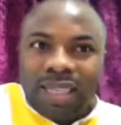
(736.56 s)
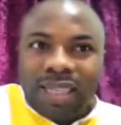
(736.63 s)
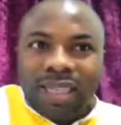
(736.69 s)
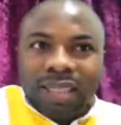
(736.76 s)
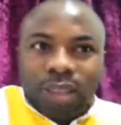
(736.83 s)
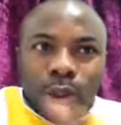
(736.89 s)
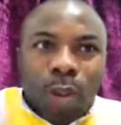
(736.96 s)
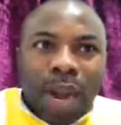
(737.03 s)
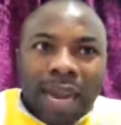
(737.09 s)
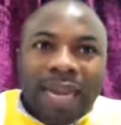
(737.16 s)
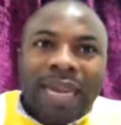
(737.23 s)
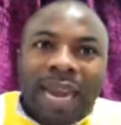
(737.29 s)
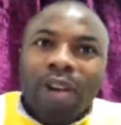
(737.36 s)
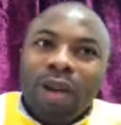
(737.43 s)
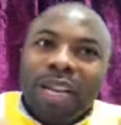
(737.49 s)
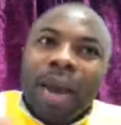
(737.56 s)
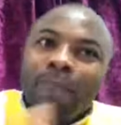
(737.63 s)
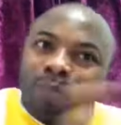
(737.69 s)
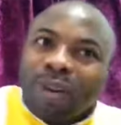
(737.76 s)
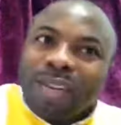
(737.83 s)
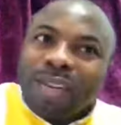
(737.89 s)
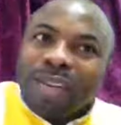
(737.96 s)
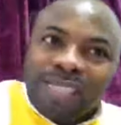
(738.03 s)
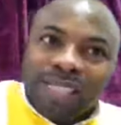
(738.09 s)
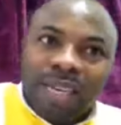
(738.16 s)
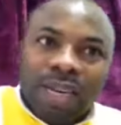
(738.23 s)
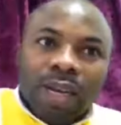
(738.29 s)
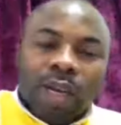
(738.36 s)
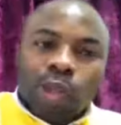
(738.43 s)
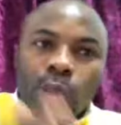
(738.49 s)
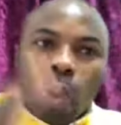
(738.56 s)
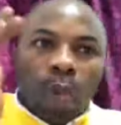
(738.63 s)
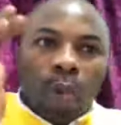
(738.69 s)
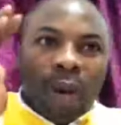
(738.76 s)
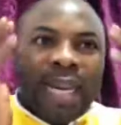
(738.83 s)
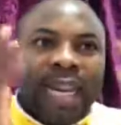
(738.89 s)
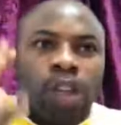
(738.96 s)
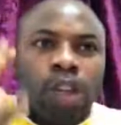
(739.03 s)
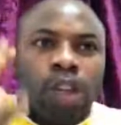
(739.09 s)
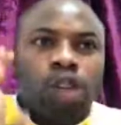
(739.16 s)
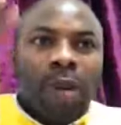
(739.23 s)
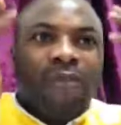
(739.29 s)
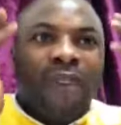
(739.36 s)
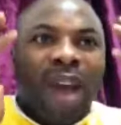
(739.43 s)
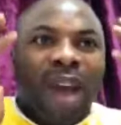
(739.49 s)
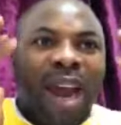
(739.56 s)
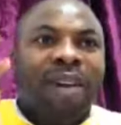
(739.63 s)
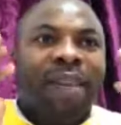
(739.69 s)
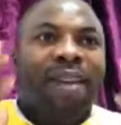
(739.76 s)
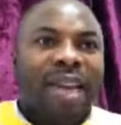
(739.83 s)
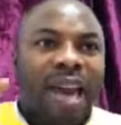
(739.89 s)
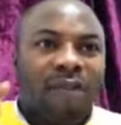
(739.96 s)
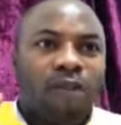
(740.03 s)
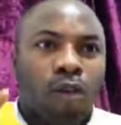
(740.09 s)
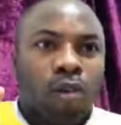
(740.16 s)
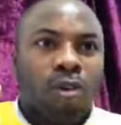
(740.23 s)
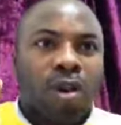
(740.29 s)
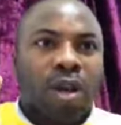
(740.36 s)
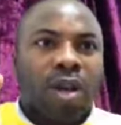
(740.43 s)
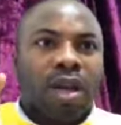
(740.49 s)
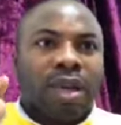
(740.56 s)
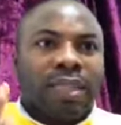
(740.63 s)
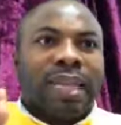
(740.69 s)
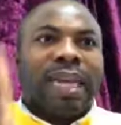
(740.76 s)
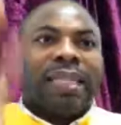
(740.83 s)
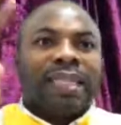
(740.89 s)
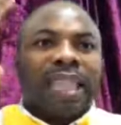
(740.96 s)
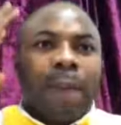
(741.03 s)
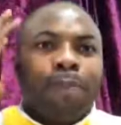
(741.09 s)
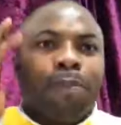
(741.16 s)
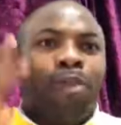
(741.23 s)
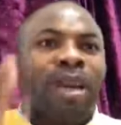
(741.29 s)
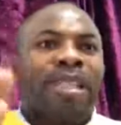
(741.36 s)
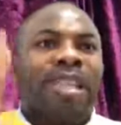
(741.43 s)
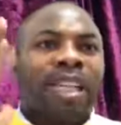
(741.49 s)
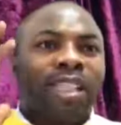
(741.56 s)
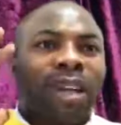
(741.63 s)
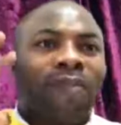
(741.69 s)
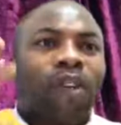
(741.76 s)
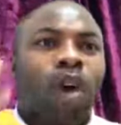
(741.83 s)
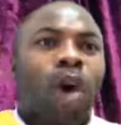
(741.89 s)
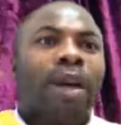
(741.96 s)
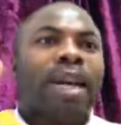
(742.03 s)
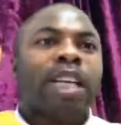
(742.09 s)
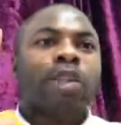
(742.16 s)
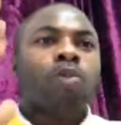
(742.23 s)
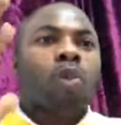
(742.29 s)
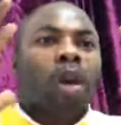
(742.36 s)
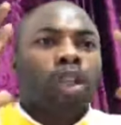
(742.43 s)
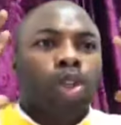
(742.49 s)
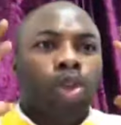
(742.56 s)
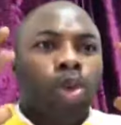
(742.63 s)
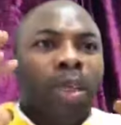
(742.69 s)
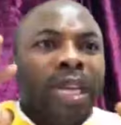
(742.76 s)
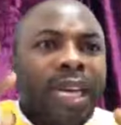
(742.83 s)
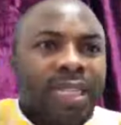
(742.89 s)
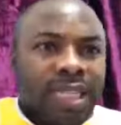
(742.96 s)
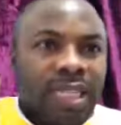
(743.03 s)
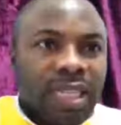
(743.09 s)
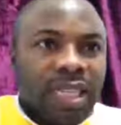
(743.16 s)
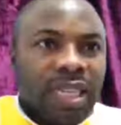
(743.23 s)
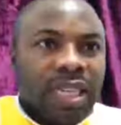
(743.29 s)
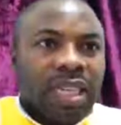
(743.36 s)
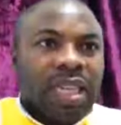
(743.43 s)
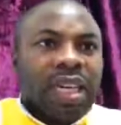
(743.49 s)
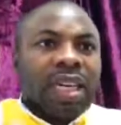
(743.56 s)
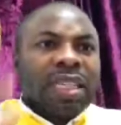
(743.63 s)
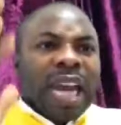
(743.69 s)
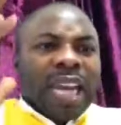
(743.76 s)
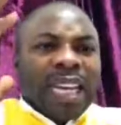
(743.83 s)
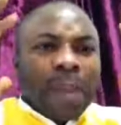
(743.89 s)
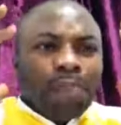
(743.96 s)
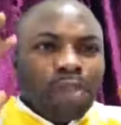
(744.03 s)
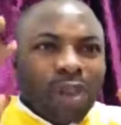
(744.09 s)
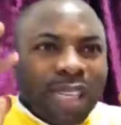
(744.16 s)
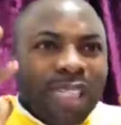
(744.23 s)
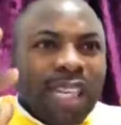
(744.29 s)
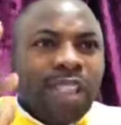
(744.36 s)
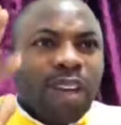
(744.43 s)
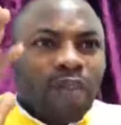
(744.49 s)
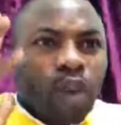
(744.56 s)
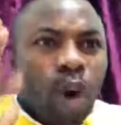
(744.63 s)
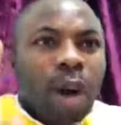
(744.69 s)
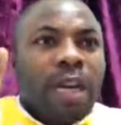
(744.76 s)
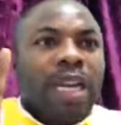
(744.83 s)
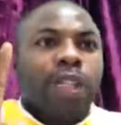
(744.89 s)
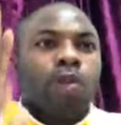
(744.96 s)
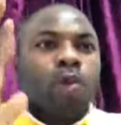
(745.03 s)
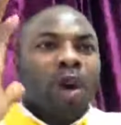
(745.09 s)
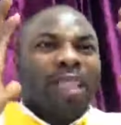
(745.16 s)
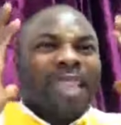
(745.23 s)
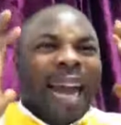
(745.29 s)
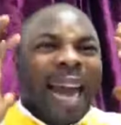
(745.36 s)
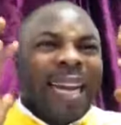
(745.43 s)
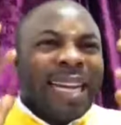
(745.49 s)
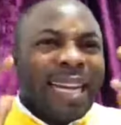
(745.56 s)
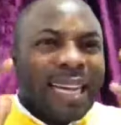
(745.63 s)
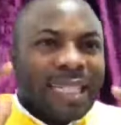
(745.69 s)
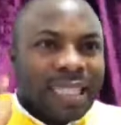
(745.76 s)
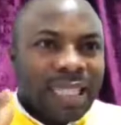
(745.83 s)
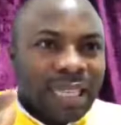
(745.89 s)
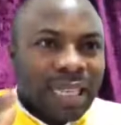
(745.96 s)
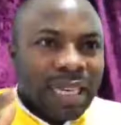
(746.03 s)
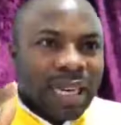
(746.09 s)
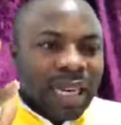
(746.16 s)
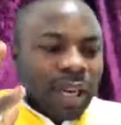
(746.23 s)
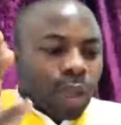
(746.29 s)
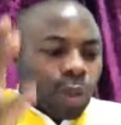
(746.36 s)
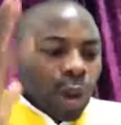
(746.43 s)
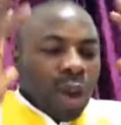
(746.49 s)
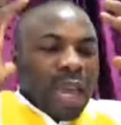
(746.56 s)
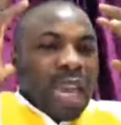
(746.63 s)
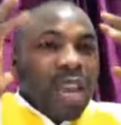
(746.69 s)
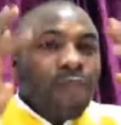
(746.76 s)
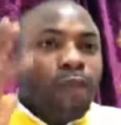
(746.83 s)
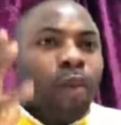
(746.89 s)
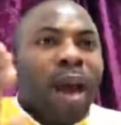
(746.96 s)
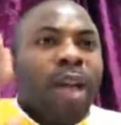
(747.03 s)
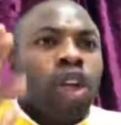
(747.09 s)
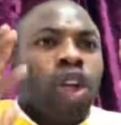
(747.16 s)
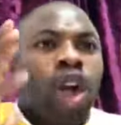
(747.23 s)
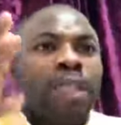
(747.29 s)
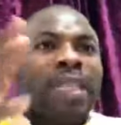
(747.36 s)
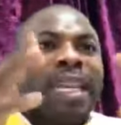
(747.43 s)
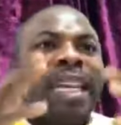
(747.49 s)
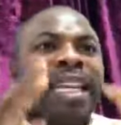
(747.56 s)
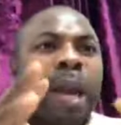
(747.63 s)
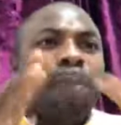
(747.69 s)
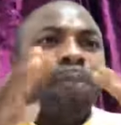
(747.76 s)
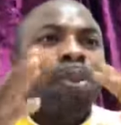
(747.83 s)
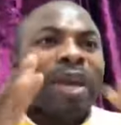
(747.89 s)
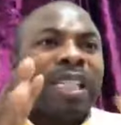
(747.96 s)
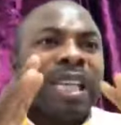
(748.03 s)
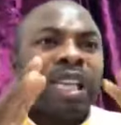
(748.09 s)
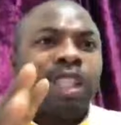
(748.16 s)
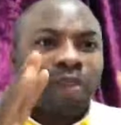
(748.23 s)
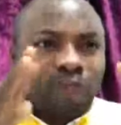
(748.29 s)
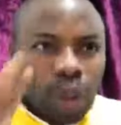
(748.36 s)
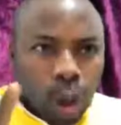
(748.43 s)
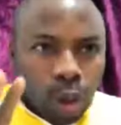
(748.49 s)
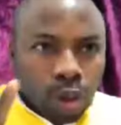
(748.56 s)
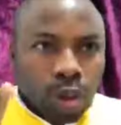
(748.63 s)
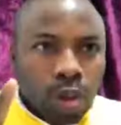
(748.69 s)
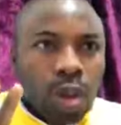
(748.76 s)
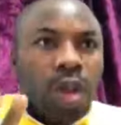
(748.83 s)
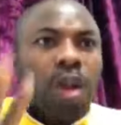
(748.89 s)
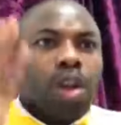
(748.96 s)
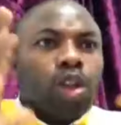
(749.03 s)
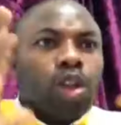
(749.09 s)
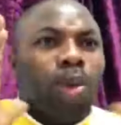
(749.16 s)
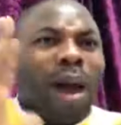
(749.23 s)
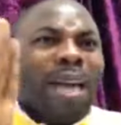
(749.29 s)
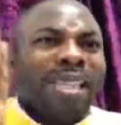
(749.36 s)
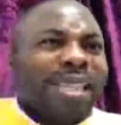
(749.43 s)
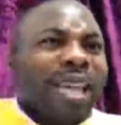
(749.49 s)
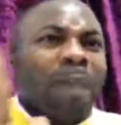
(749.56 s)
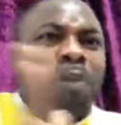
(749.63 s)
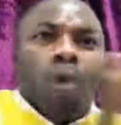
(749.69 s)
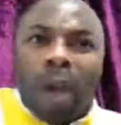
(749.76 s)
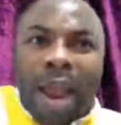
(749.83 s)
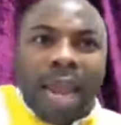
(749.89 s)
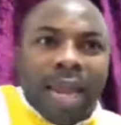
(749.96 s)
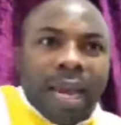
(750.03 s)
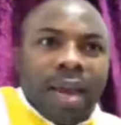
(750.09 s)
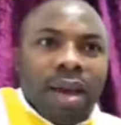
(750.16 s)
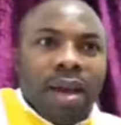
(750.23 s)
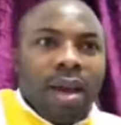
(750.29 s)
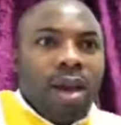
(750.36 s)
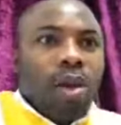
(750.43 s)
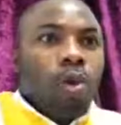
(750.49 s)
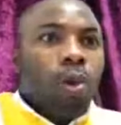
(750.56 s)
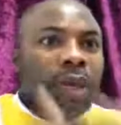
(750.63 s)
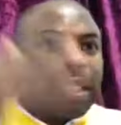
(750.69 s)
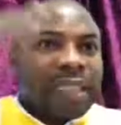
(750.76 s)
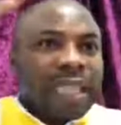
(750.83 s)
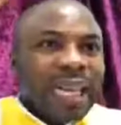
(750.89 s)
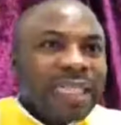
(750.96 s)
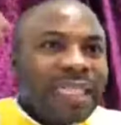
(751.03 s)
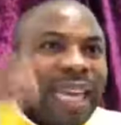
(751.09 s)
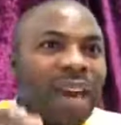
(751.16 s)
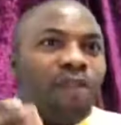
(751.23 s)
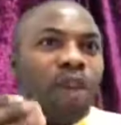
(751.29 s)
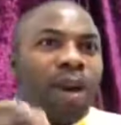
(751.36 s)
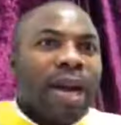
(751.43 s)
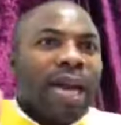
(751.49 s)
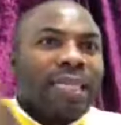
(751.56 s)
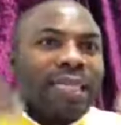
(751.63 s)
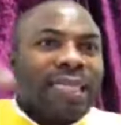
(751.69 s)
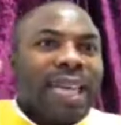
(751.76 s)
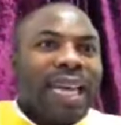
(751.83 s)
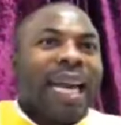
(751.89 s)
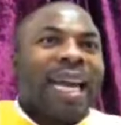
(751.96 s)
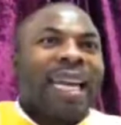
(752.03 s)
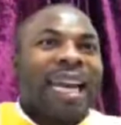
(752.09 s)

You are in another presence. So, we need to be very, very careful that the presence of God is what you need, and the presence of God is what I need. So, if you are not in the presence of God, you are somewhere which the devil can take an, an